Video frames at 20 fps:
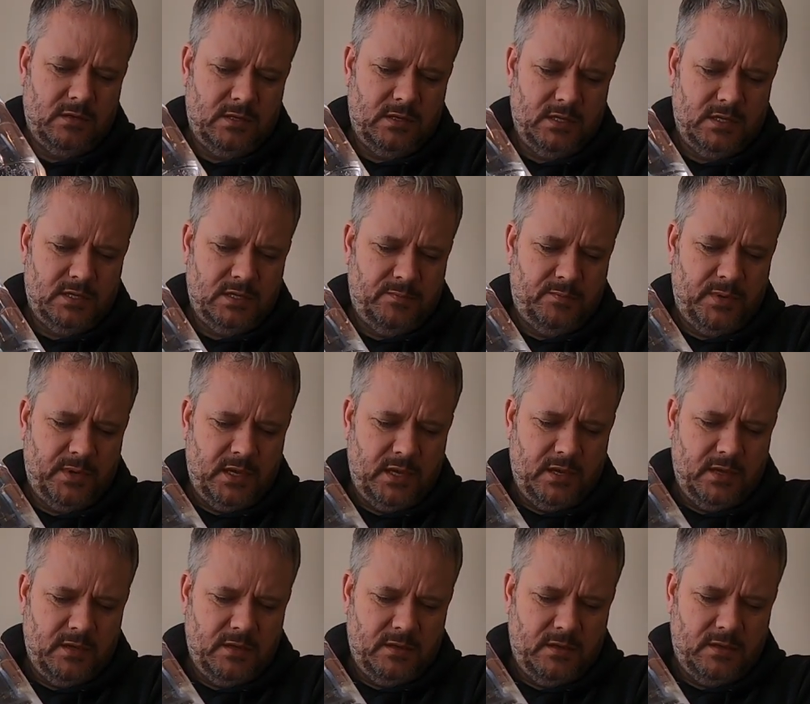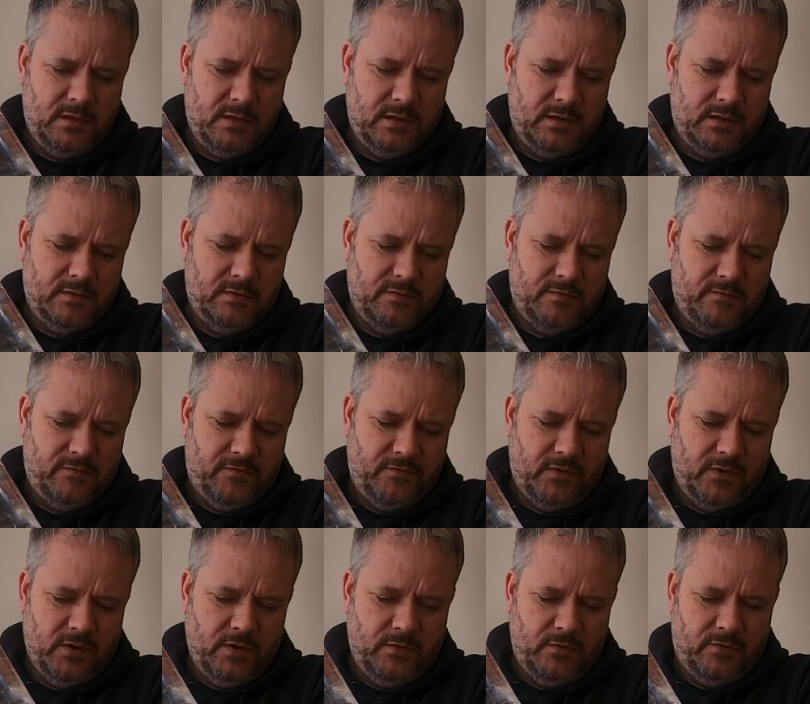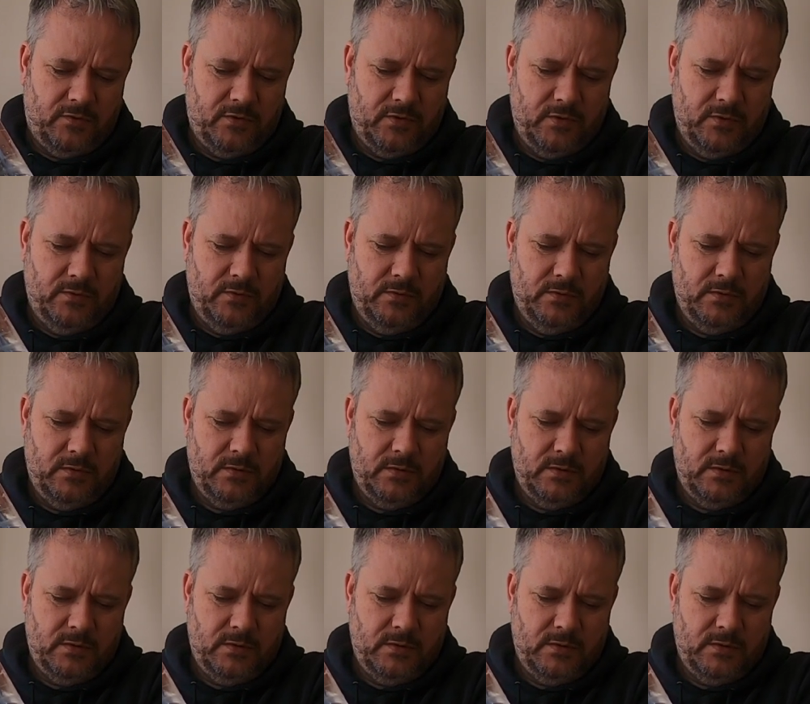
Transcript: disappear and flow through